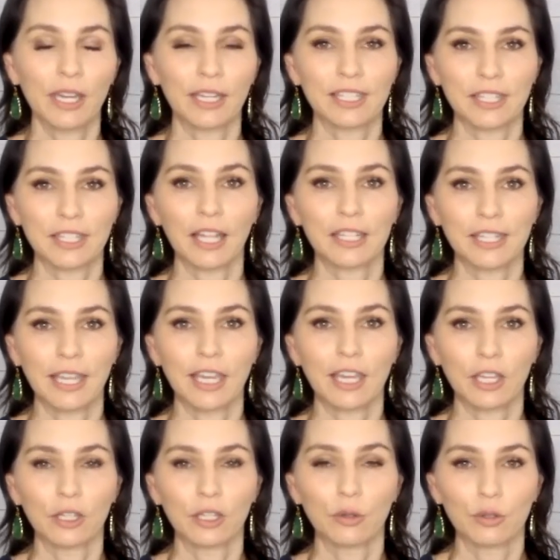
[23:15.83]
It's not
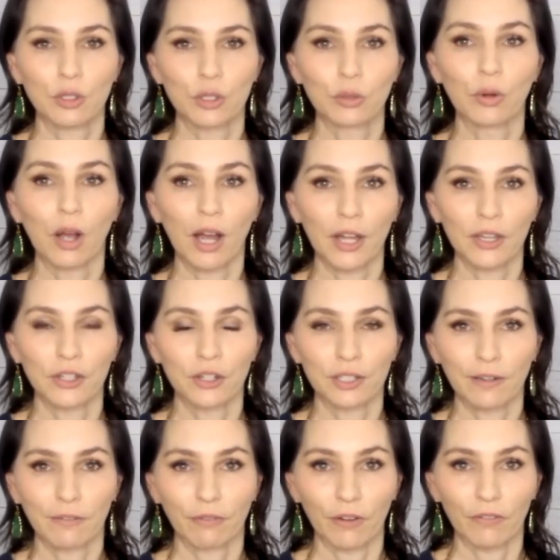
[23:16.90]
taking you to 100
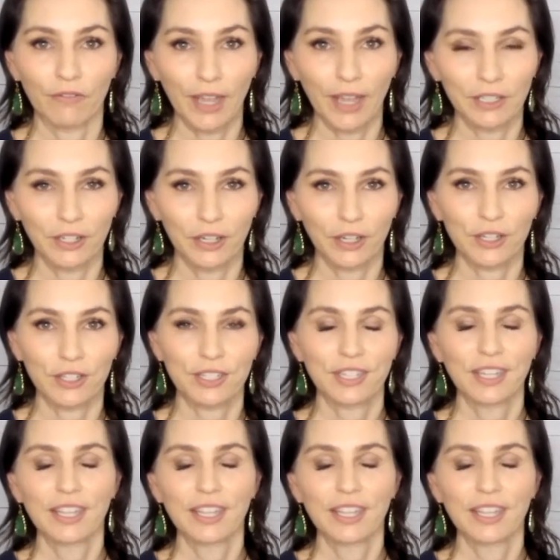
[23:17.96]
different vendors.